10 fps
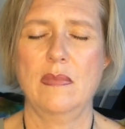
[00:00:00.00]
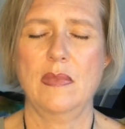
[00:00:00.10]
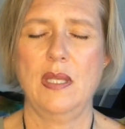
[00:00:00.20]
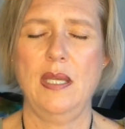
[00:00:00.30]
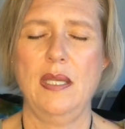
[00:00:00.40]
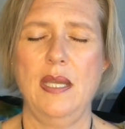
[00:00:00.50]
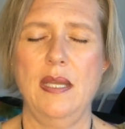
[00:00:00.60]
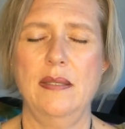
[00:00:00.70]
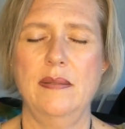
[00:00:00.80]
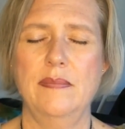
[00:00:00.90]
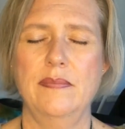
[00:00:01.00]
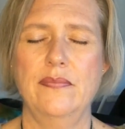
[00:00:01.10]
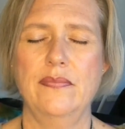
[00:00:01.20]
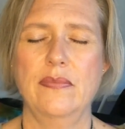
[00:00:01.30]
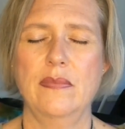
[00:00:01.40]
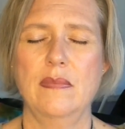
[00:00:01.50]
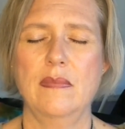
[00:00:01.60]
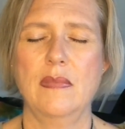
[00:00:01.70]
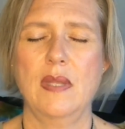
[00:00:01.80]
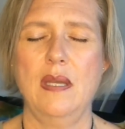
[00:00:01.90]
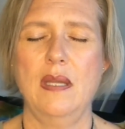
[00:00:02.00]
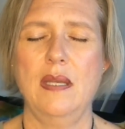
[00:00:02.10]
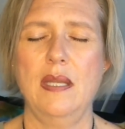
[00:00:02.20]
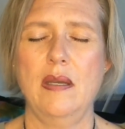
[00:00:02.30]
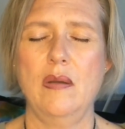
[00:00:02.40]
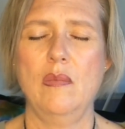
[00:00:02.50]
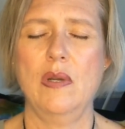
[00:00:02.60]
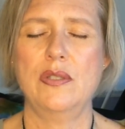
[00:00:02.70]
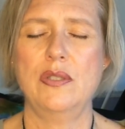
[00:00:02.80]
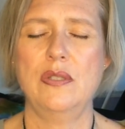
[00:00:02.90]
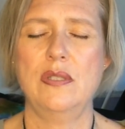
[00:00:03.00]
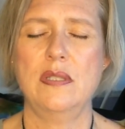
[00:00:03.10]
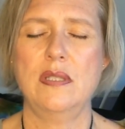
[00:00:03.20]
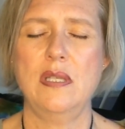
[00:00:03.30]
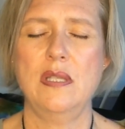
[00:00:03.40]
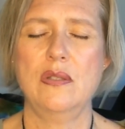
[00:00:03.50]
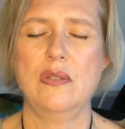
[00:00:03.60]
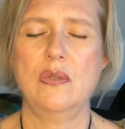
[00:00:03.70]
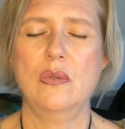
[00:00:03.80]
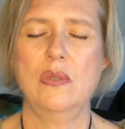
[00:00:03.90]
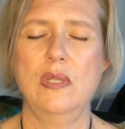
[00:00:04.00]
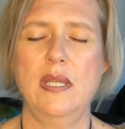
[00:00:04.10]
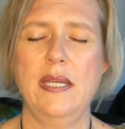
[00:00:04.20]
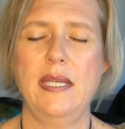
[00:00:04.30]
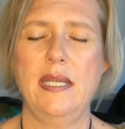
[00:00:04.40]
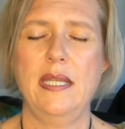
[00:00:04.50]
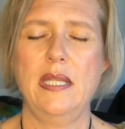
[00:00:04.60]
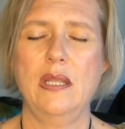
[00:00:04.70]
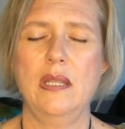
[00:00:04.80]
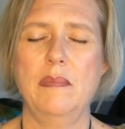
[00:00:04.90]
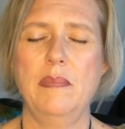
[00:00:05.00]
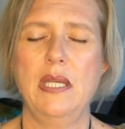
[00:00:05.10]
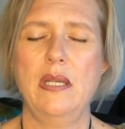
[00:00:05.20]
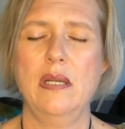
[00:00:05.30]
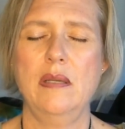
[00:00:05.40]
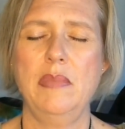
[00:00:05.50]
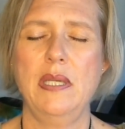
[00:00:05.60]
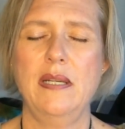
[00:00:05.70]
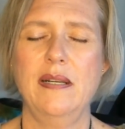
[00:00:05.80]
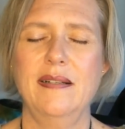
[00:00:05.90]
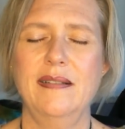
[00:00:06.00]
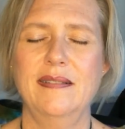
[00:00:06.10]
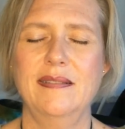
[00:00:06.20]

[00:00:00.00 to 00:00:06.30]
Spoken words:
Again, now I want you to see this gold light getting bigger and bigger,